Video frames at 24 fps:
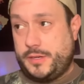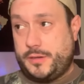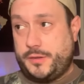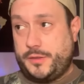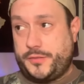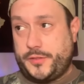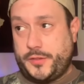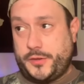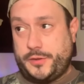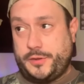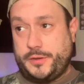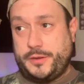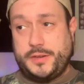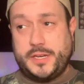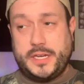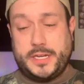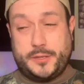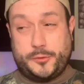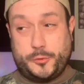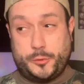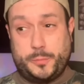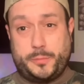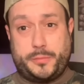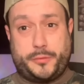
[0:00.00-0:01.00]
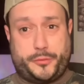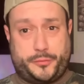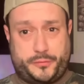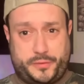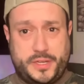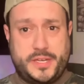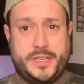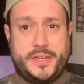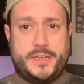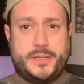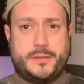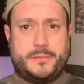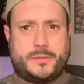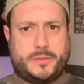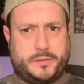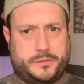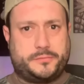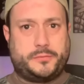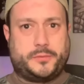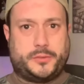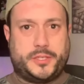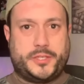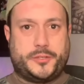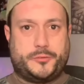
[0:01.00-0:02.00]
third in group three, because we're
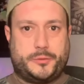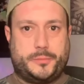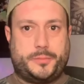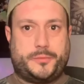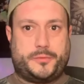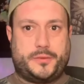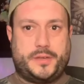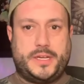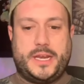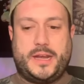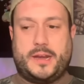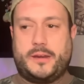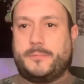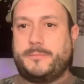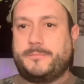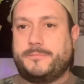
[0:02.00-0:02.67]
in group three now,